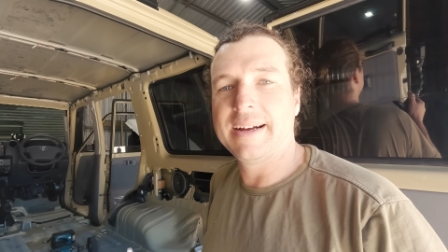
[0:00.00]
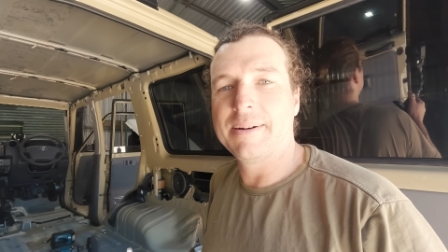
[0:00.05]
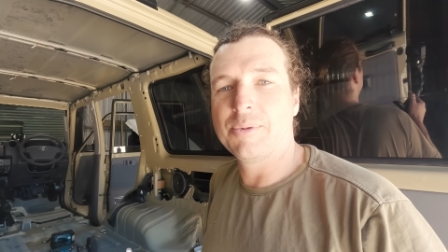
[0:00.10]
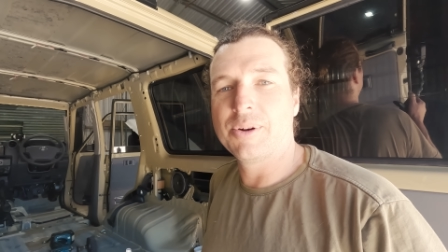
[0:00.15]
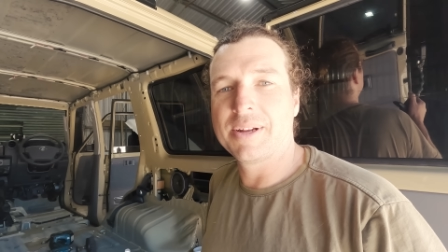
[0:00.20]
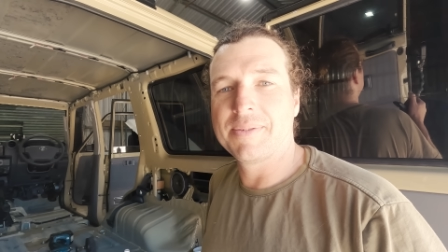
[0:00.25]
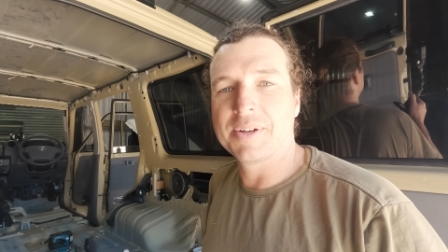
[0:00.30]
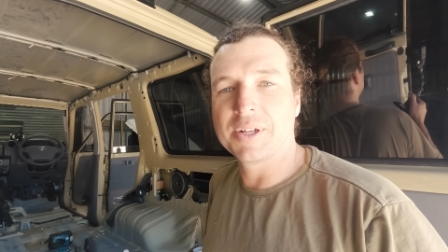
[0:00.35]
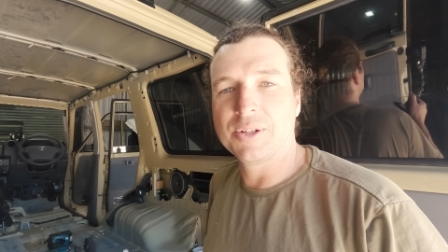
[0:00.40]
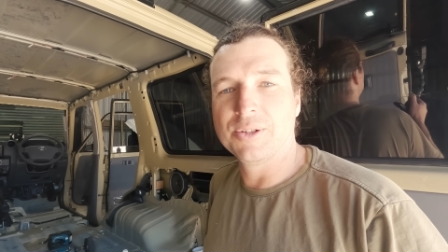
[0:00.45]

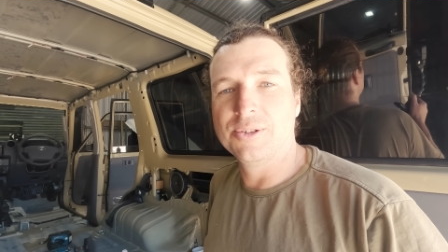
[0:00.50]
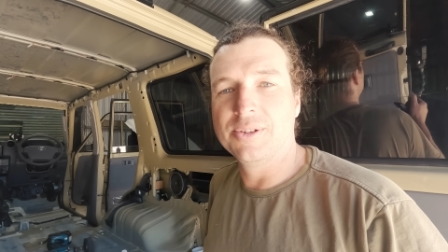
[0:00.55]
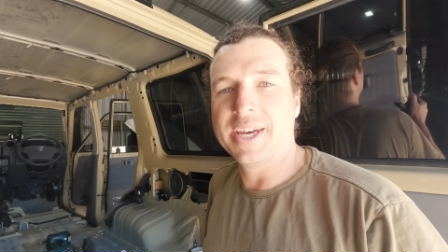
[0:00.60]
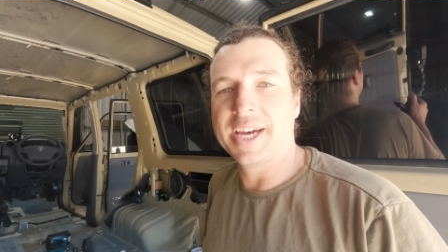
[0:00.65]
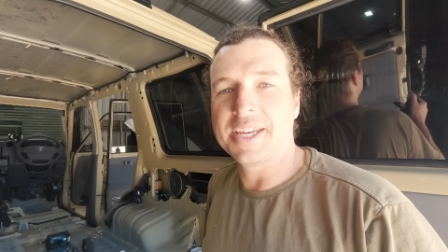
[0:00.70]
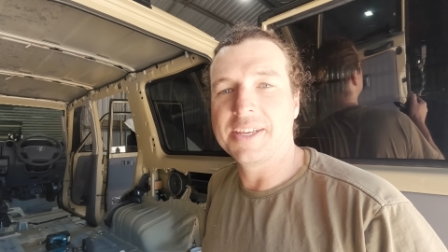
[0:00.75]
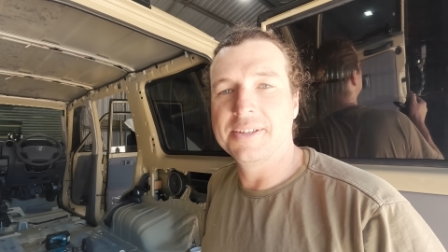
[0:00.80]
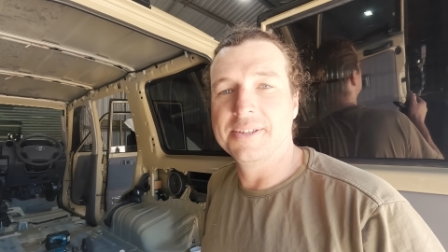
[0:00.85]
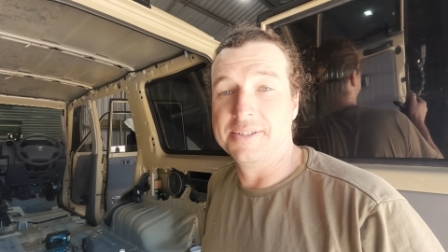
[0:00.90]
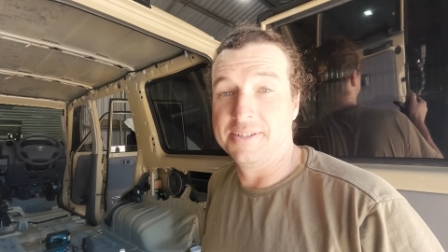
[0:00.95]
Whatever glue
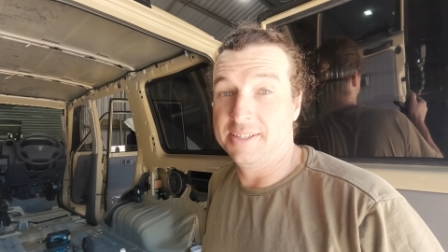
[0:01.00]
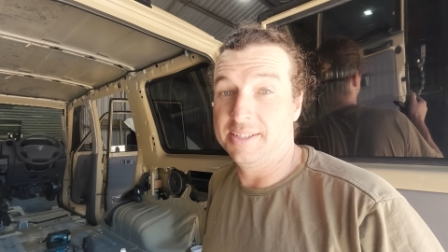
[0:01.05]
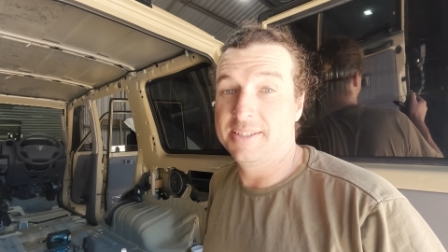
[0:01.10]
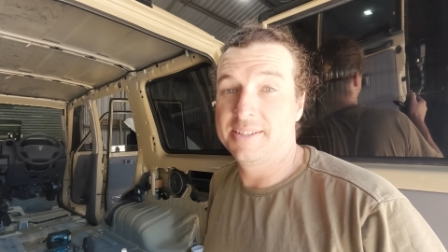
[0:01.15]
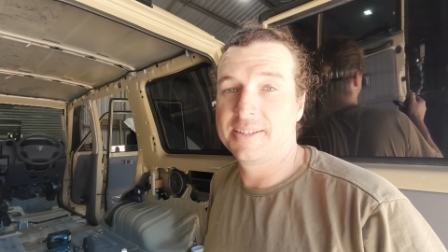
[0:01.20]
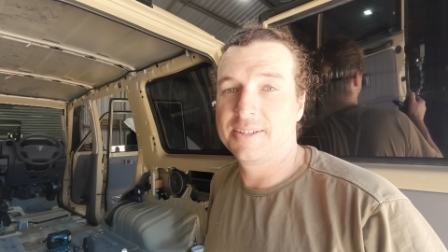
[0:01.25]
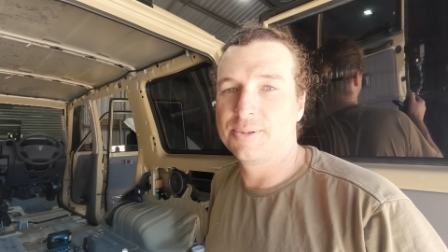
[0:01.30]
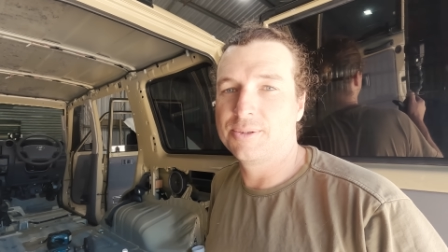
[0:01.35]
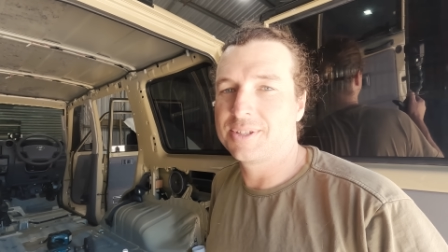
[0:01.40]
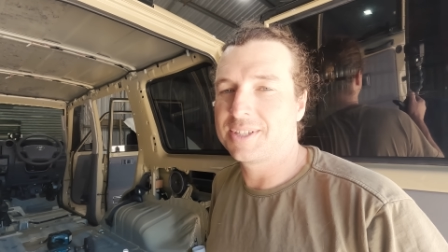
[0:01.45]
they use
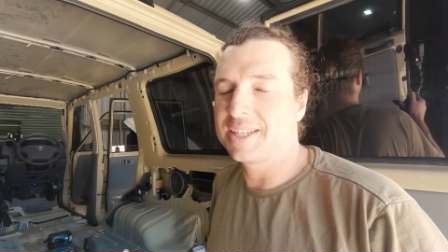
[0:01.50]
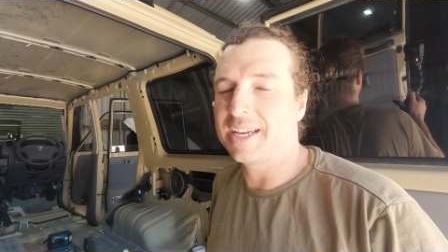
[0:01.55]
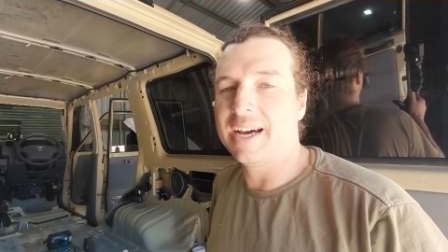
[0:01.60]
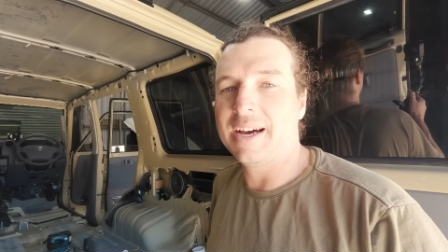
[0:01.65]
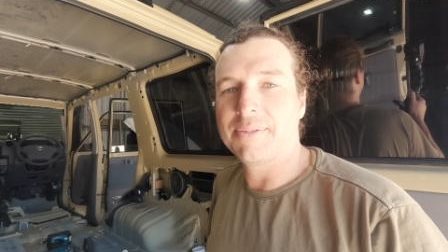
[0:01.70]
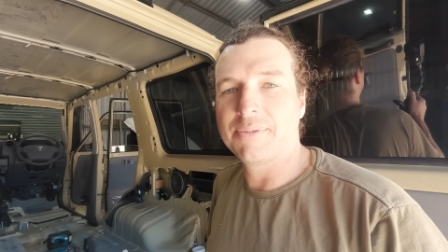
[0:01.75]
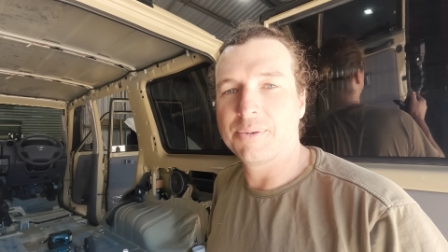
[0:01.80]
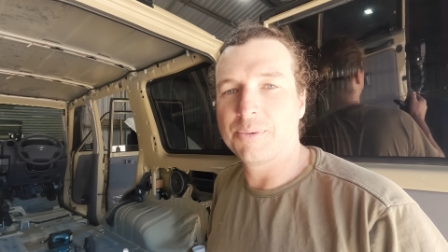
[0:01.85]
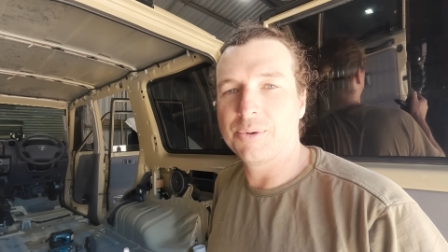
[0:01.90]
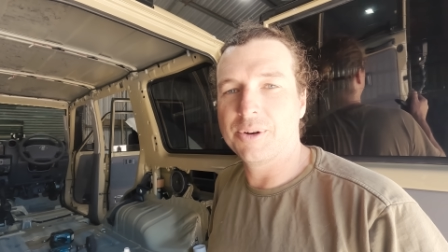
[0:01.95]
is good
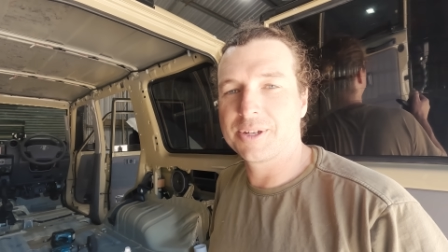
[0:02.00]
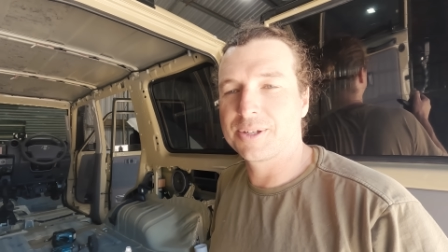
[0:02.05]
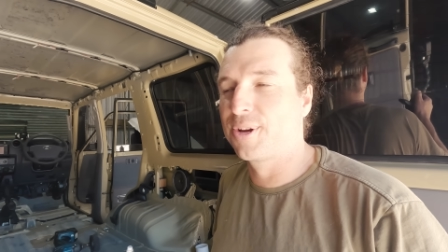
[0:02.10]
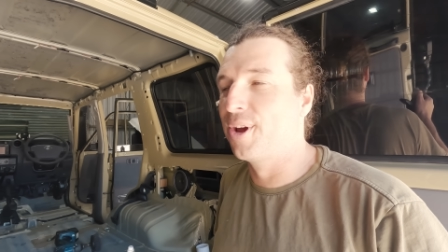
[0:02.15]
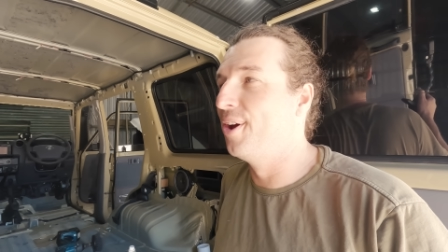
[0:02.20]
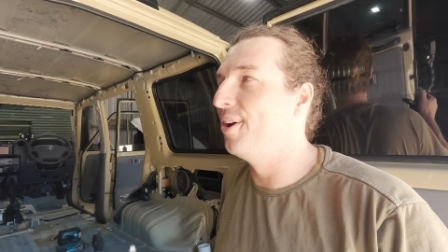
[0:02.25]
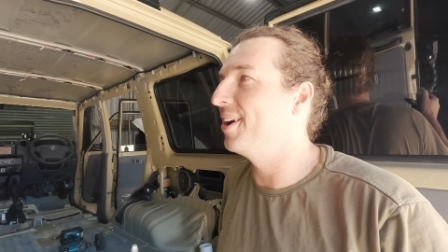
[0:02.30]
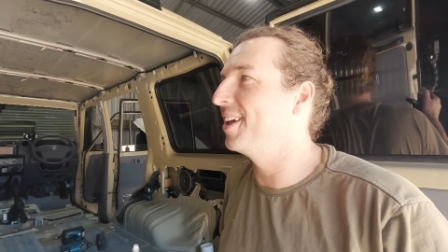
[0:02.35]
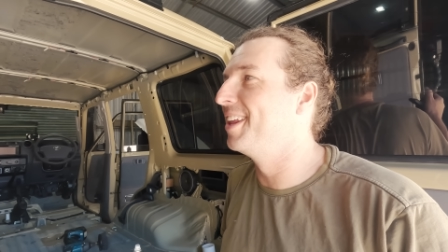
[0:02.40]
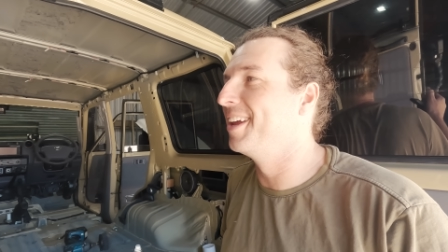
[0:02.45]
stuff. It
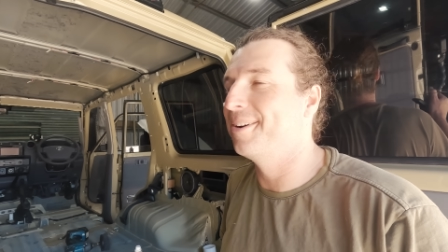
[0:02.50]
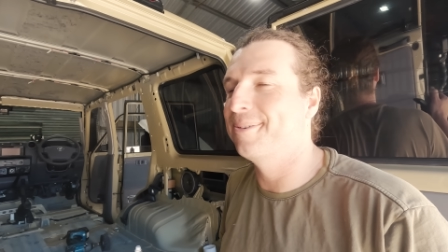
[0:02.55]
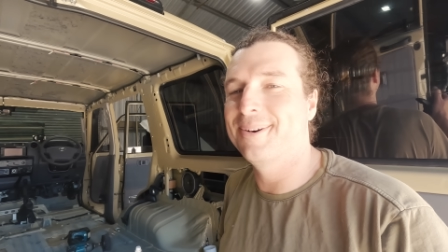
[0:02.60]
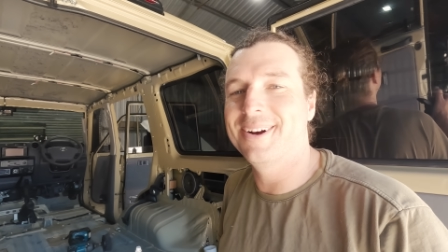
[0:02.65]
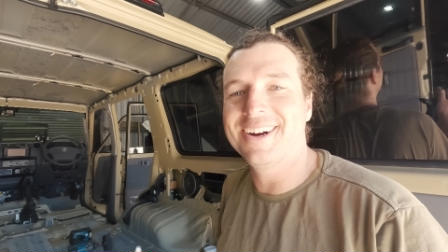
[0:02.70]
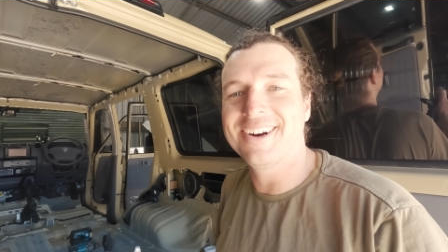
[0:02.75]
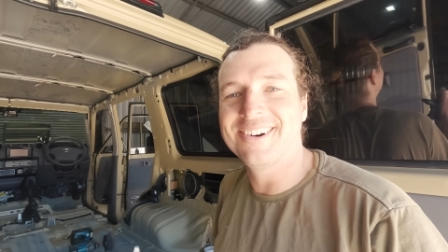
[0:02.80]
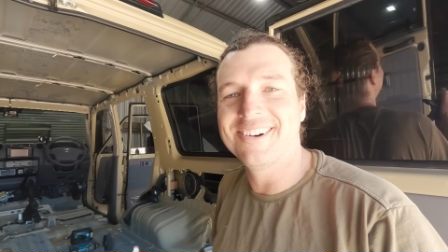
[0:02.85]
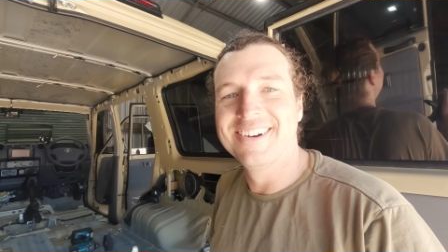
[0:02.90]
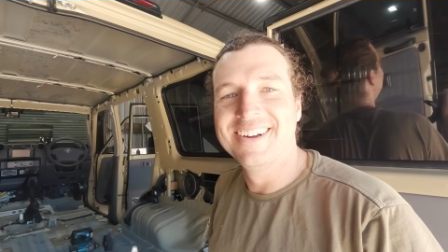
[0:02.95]
works really
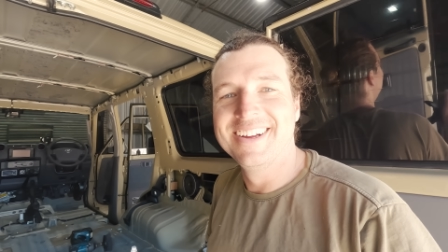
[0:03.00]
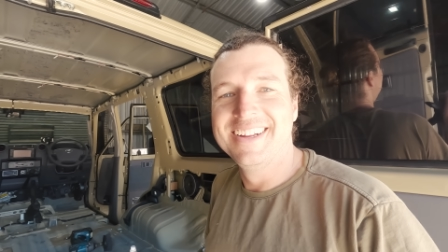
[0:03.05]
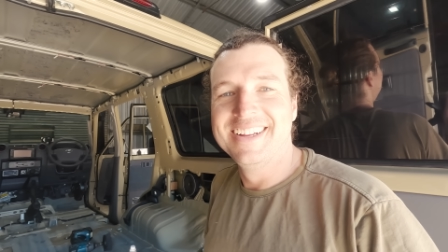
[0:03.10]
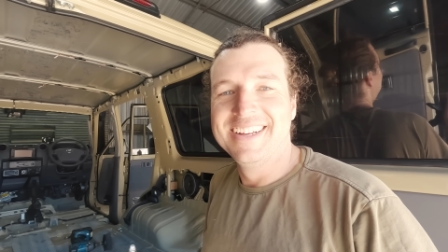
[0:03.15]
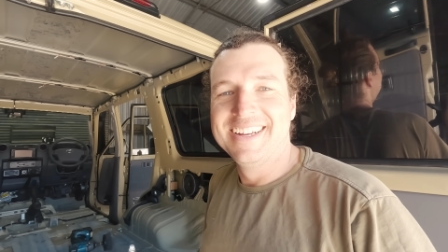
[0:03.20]
well.